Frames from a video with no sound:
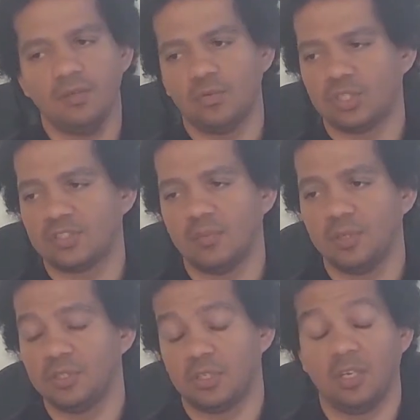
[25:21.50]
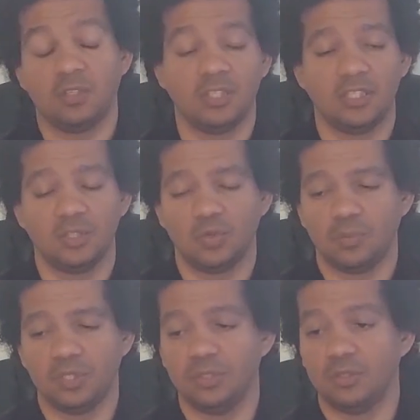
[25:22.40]
For example, you're ugly and you
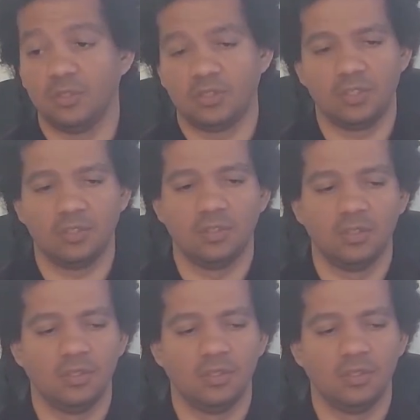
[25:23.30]
want to be good looking.